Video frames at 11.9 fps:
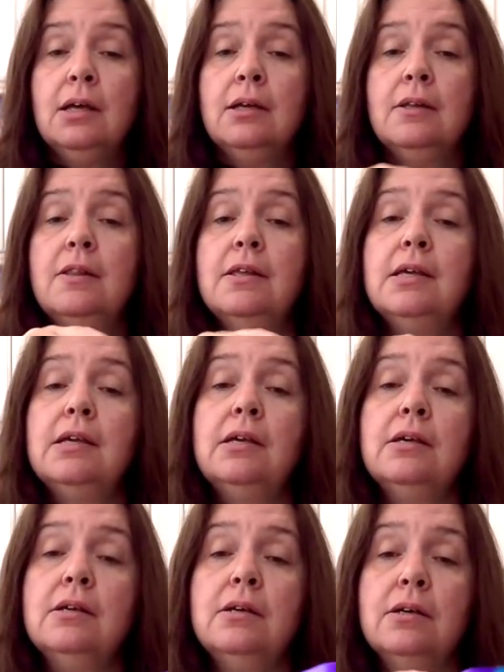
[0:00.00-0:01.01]

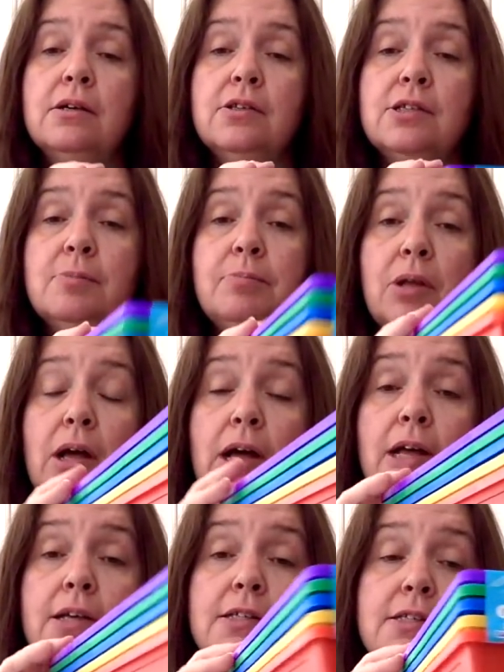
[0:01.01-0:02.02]
the
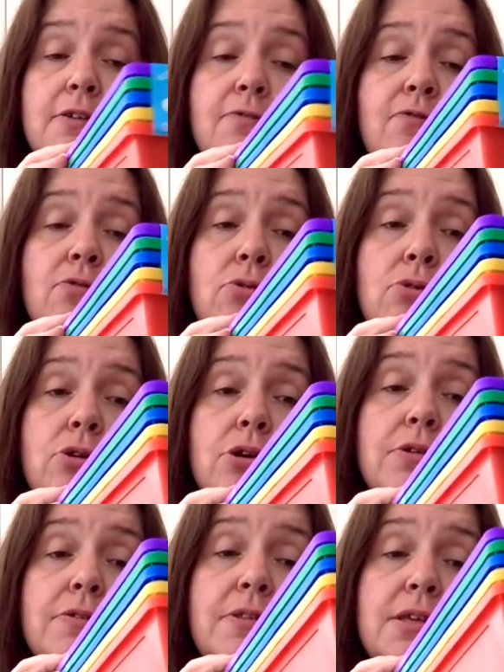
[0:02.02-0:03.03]
supplies
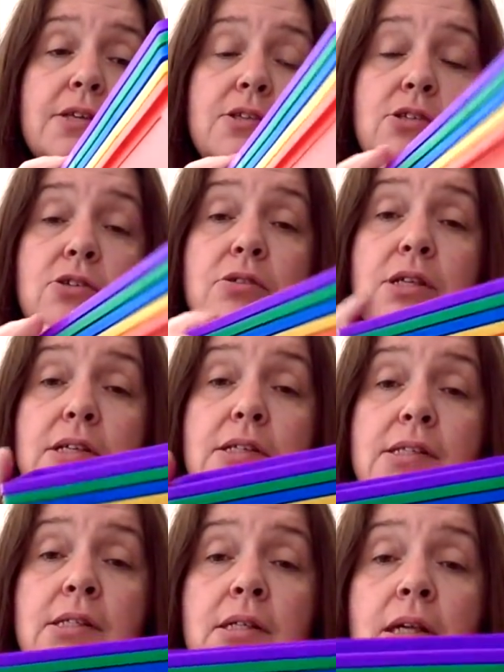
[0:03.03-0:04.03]
for the
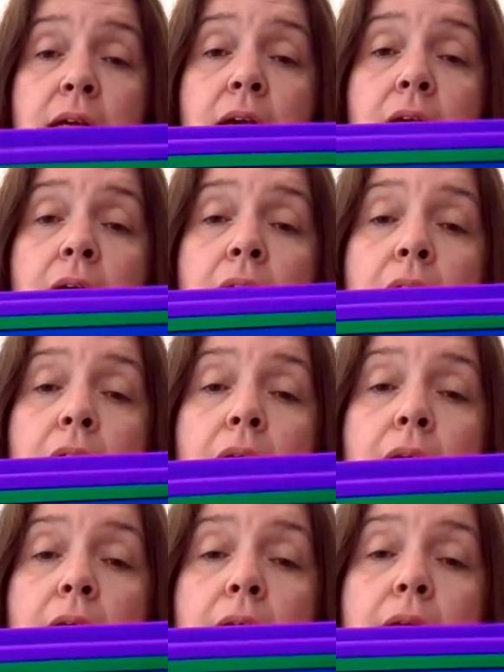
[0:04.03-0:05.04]
students.
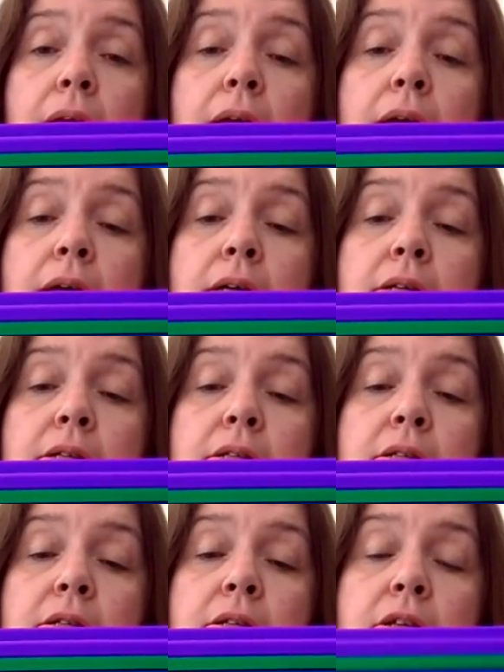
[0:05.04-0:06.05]
And,
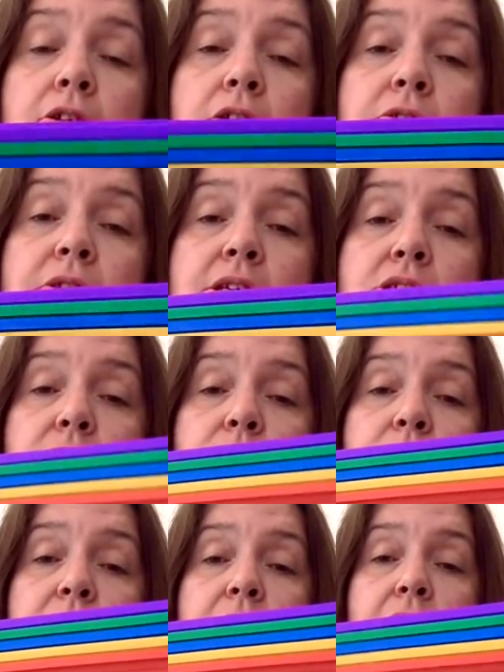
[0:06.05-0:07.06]
you know, these would
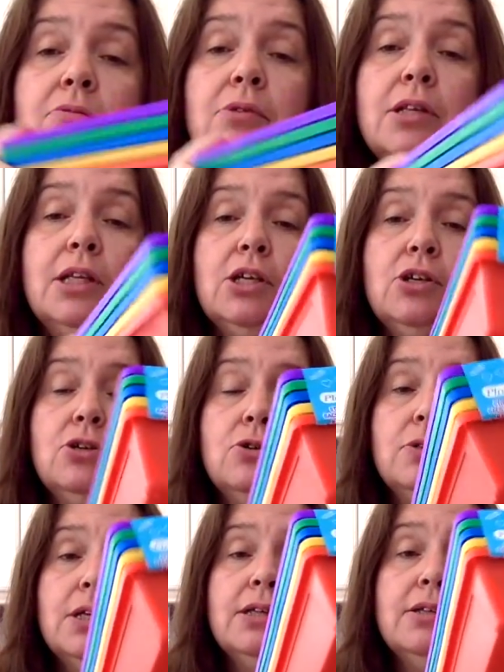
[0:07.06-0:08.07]
be really
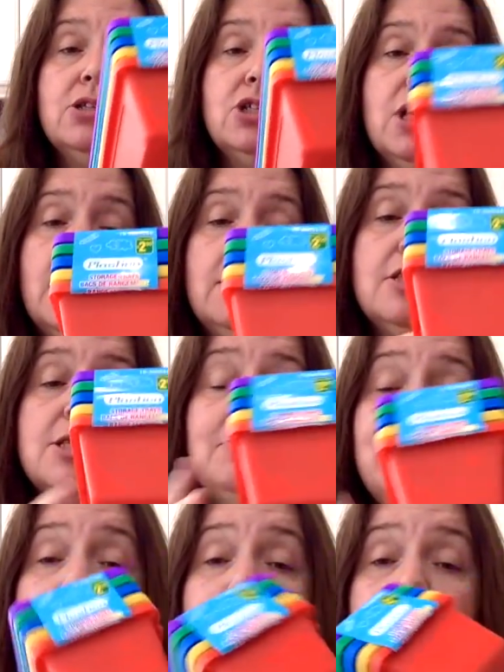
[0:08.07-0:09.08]
cute in a child's
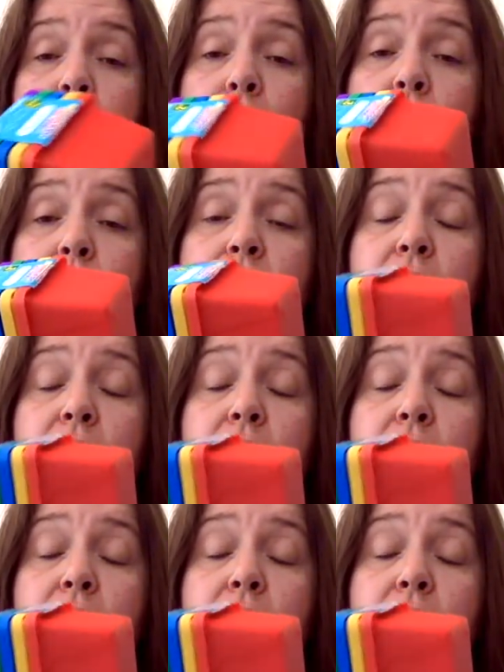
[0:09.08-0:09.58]
playroom, a